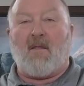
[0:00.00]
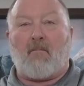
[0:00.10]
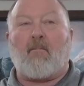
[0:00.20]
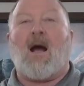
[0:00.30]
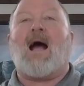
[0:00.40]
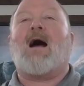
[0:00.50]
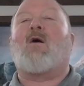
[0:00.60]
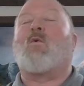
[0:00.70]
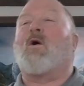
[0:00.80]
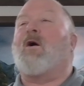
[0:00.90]
the
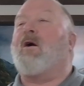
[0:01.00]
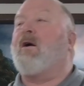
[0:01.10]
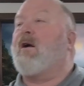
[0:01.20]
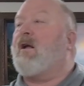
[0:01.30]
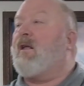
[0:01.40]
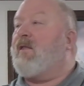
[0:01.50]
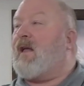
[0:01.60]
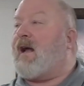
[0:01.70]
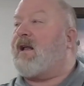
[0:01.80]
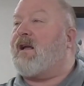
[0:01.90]
power
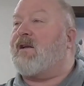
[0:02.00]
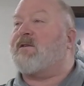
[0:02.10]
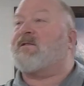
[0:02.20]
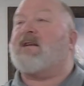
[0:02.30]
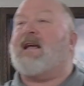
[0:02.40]
that is